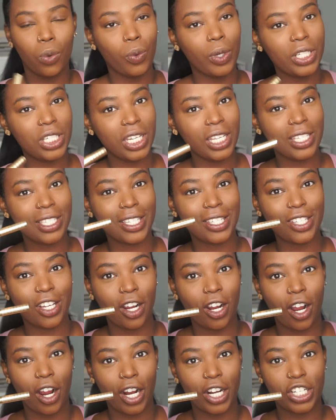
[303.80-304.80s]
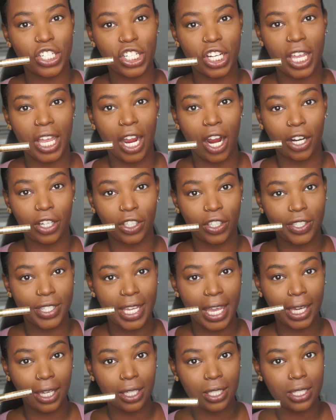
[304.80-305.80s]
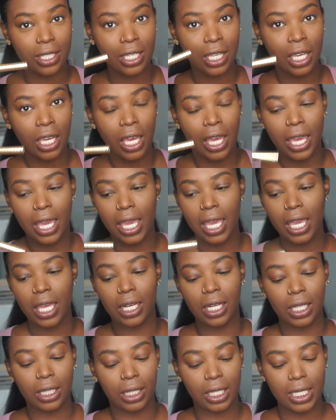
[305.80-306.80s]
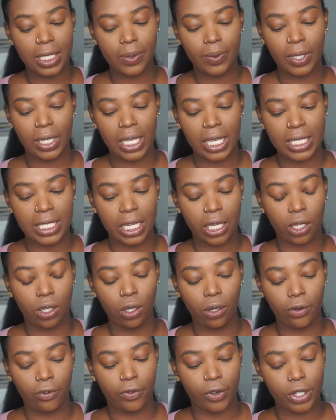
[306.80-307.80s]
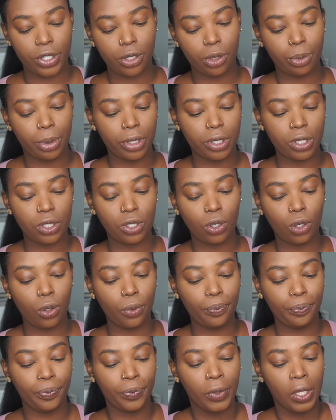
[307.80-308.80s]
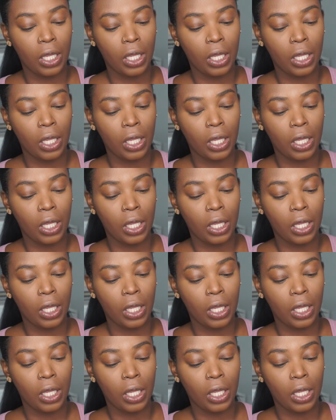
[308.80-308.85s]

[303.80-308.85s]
which is the Tarte Architect, and this one is a universal pencil.